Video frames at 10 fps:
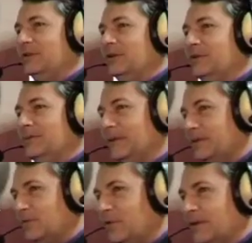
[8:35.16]
in
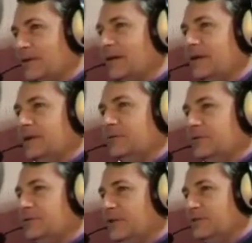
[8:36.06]
network and
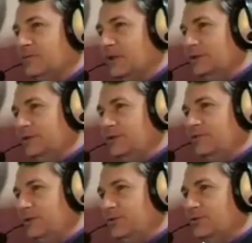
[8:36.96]
not just one
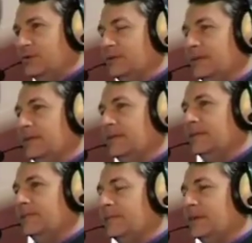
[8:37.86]
individual.
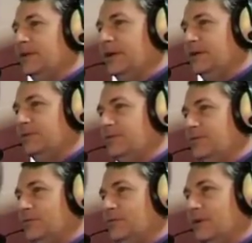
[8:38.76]
Can
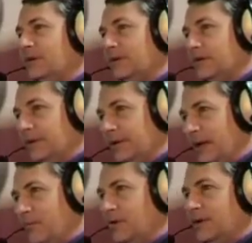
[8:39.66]
you
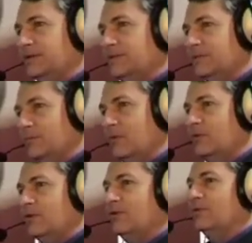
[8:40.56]
elaborate
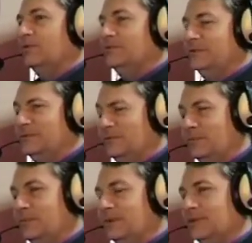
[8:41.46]
more on this
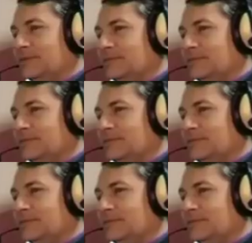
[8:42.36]
topic?